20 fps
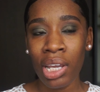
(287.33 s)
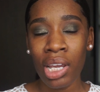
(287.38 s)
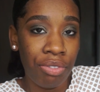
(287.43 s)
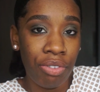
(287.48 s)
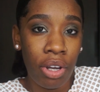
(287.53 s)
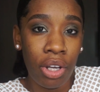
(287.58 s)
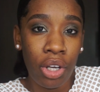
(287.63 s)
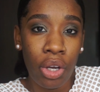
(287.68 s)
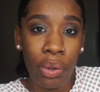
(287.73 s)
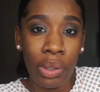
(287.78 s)

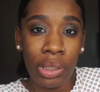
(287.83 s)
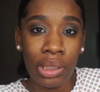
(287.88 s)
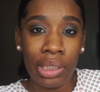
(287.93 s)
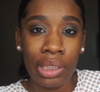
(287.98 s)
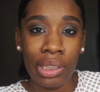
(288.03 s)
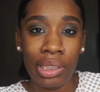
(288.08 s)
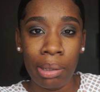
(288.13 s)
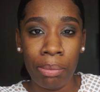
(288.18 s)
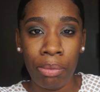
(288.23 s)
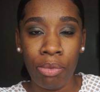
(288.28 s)
Before I go into
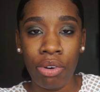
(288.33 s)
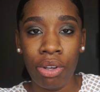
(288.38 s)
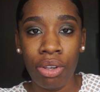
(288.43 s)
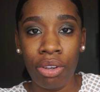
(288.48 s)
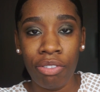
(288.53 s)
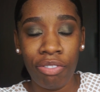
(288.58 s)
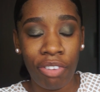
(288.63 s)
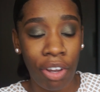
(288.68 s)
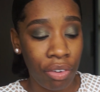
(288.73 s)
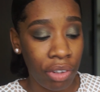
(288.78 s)
demoing
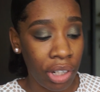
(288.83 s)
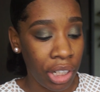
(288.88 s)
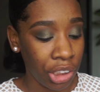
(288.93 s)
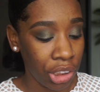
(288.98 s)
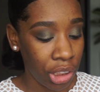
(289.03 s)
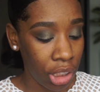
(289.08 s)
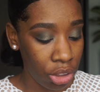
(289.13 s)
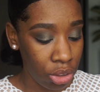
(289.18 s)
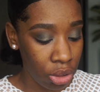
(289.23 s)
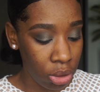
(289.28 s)
the
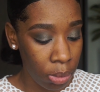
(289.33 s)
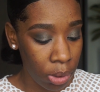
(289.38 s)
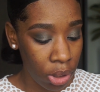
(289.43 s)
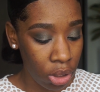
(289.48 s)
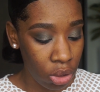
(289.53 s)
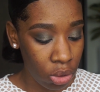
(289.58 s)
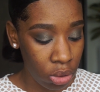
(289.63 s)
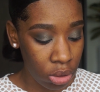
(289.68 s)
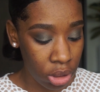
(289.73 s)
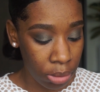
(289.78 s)
foundation, I do want to
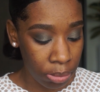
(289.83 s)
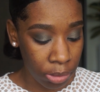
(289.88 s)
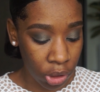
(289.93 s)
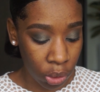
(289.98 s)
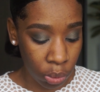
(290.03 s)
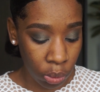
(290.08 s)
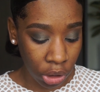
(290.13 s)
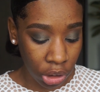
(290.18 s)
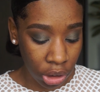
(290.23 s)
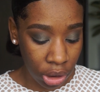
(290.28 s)
do some
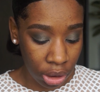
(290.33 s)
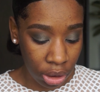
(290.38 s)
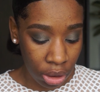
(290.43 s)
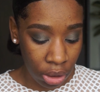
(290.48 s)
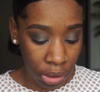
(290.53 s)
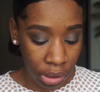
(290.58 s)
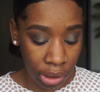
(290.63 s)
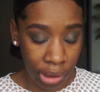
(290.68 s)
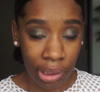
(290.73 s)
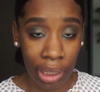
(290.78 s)
swatches
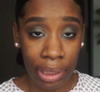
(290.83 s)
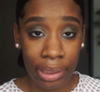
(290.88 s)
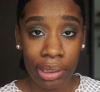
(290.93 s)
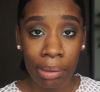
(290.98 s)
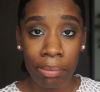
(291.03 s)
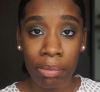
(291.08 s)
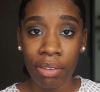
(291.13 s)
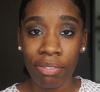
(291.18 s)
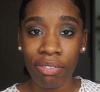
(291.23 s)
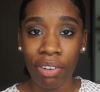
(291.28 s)
alongside
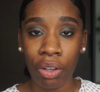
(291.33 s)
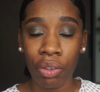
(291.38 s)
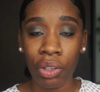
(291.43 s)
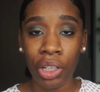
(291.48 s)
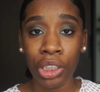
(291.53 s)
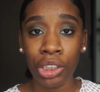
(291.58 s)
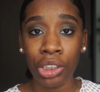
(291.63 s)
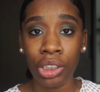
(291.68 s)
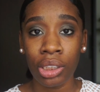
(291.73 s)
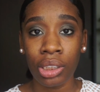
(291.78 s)
some of the
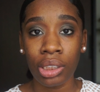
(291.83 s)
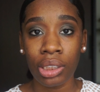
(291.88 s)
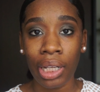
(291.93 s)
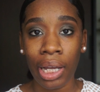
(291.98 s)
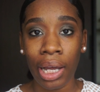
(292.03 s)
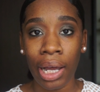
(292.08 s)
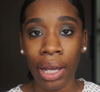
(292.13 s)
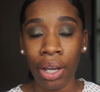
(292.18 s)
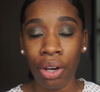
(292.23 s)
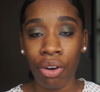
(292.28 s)
foundations
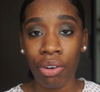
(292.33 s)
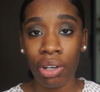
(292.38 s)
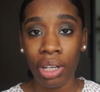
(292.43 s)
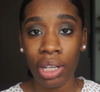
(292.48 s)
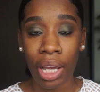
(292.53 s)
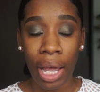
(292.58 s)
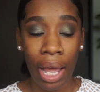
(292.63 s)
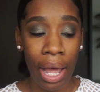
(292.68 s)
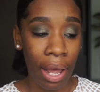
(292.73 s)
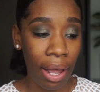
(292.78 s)
that I already
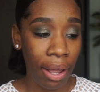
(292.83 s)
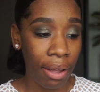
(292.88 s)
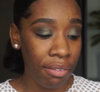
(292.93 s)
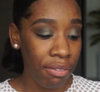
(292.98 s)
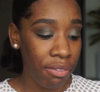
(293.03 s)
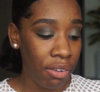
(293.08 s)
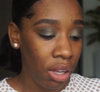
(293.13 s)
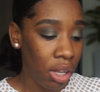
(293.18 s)
have.